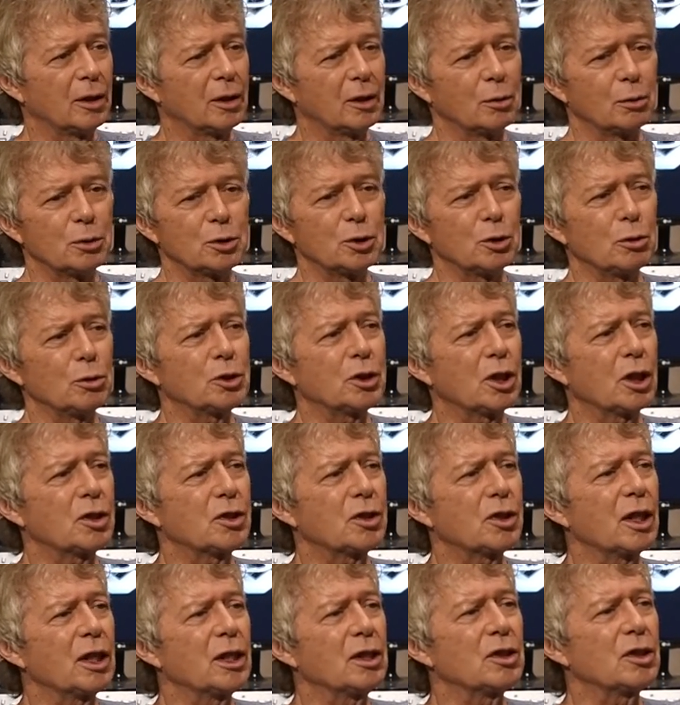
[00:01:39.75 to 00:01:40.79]
There was no such
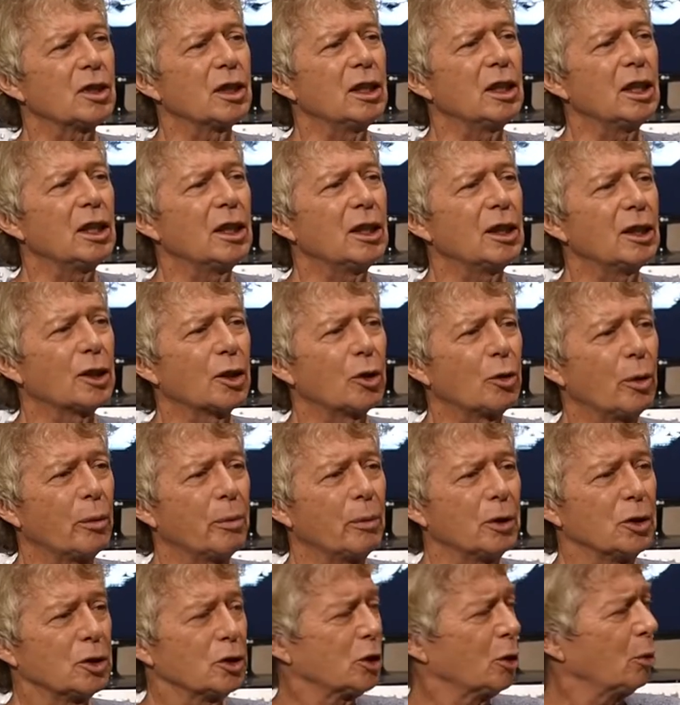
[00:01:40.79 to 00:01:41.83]
thing as little
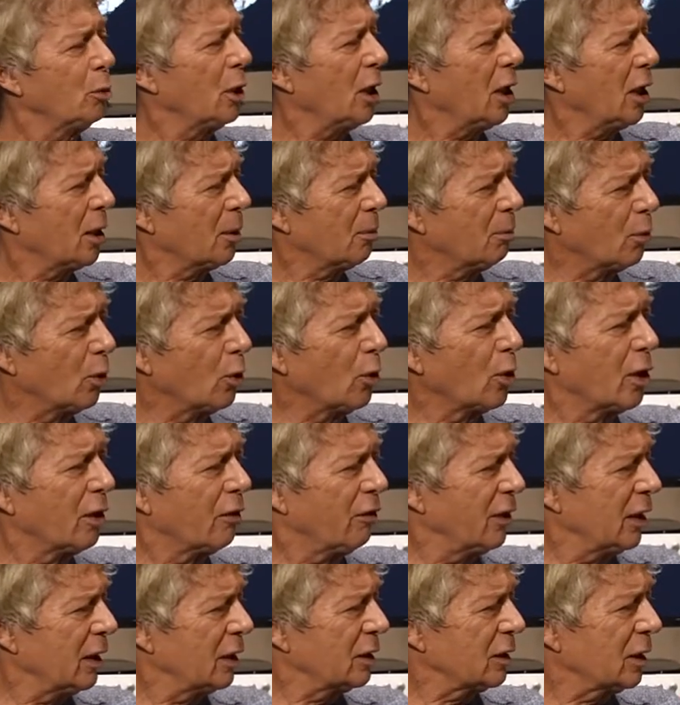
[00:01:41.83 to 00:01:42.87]
equipment. So we had a board
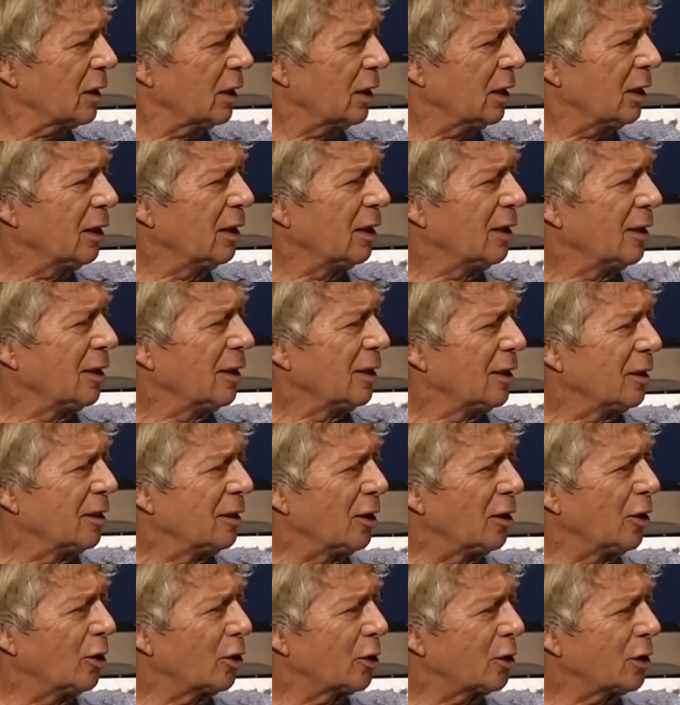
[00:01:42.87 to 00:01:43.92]
eventually
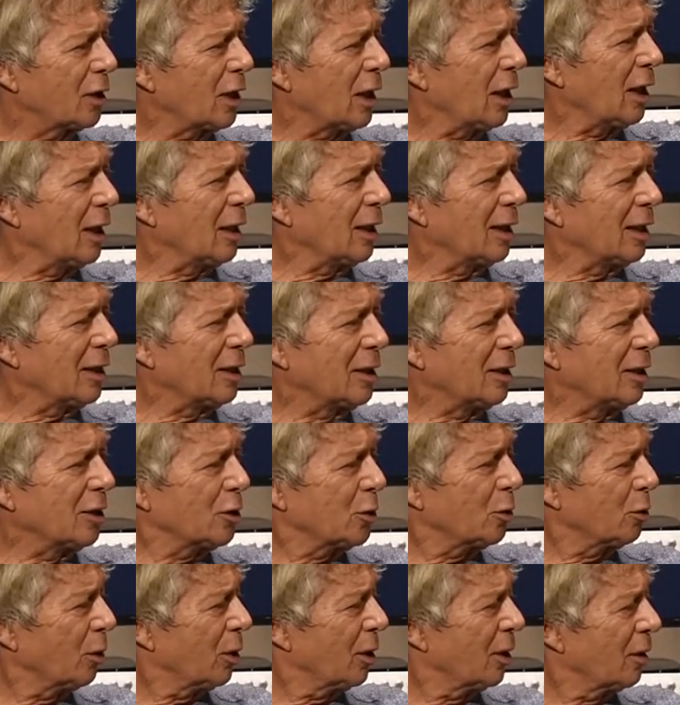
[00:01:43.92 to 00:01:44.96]
that looked kind of like
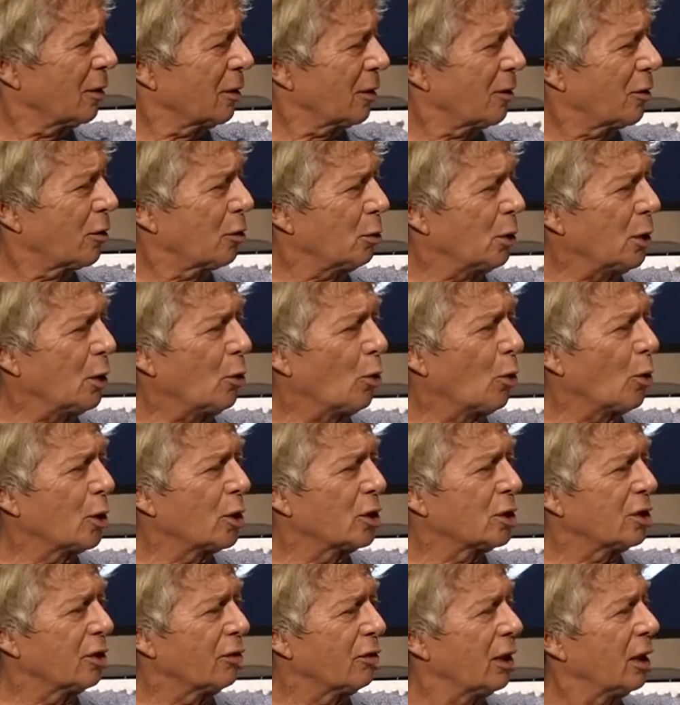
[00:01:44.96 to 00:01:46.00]
this one, like three
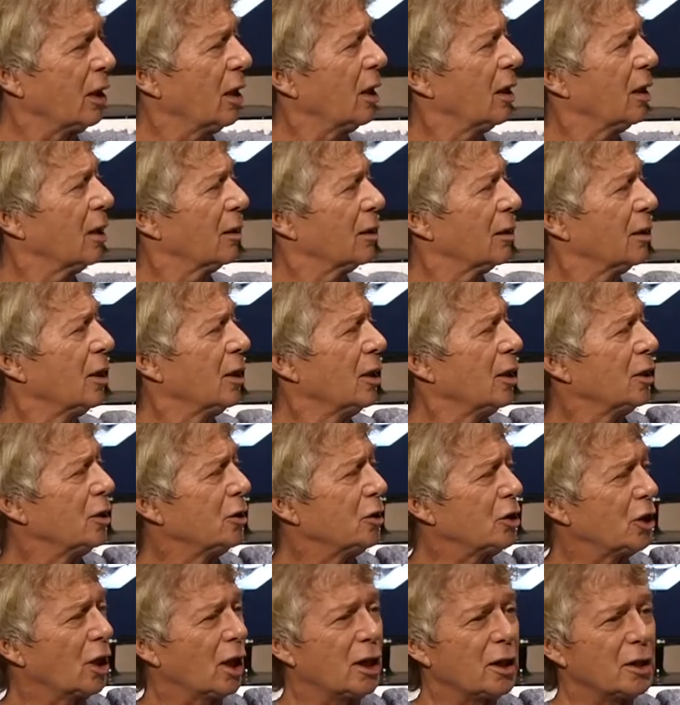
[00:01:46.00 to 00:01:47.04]
quarters of it, and a
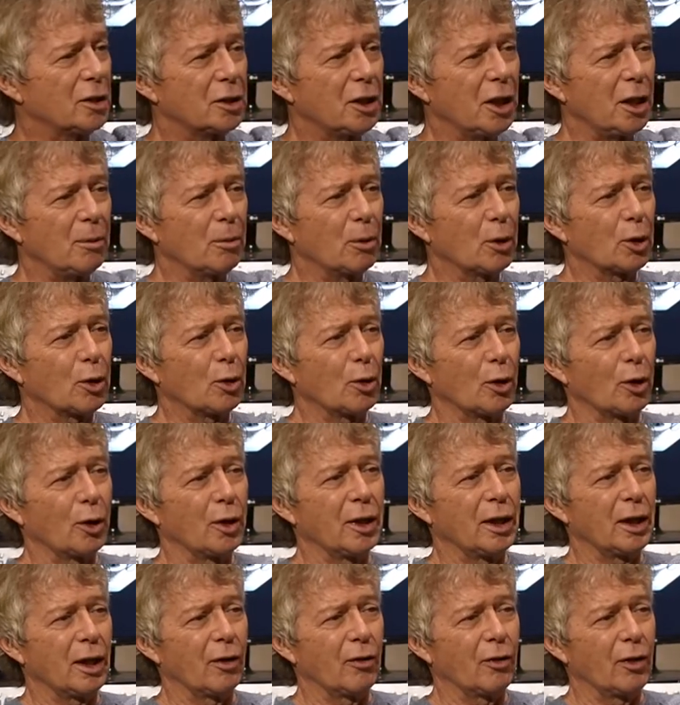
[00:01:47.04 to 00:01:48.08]
giant tape recorder
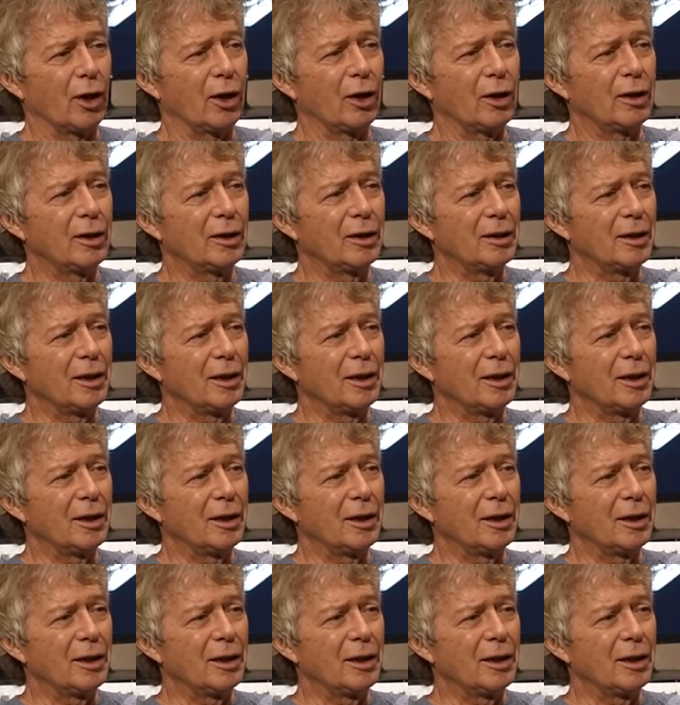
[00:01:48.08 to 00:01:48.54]
down there,